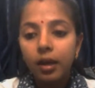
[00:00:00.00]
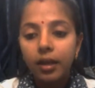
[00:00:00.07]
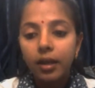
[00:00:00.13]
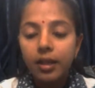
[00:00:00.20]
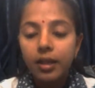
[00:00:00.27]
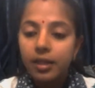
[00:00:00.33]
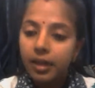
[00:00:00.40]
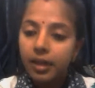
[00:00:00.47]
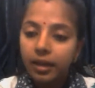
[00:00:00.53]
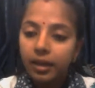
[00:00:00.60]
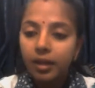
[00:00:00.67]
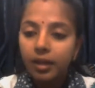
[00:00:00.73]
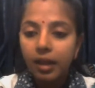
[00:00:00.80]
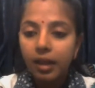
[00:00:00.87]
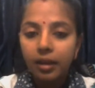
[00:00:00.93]
Yes,
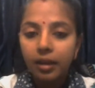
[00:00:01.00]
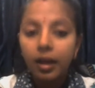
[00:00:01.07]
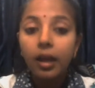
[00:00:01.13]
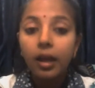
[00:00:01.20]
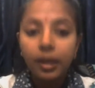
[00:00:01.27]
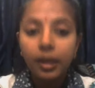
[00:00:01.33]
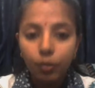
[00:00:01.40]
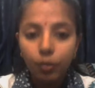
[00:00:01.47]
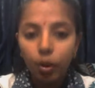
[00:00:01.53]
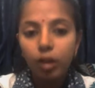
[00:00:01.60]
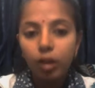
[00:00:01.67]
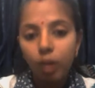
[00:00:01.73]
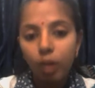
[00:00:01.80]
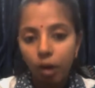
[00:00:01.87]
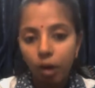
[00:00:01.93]
Sanika, it
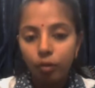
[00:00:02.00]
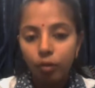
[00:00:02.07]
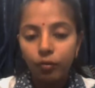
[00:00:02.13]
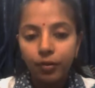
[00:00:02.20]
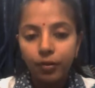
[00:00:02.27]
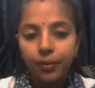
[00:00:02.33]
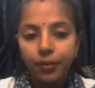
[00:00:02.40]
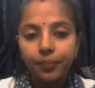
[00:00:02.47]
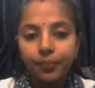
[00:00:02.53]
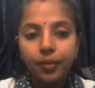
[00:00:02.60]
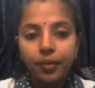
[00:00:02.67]
was all over.